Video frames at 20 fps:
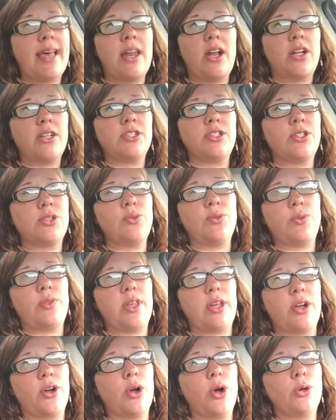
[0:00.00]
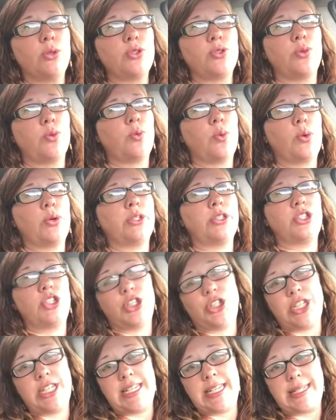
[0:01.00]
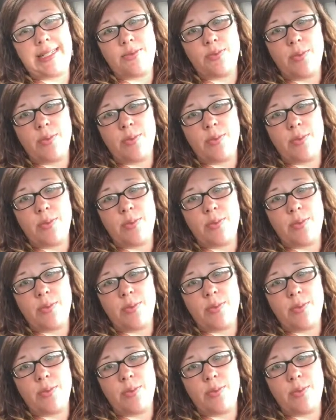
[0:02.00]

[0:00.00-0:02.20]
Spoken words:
that onto their host reward sheet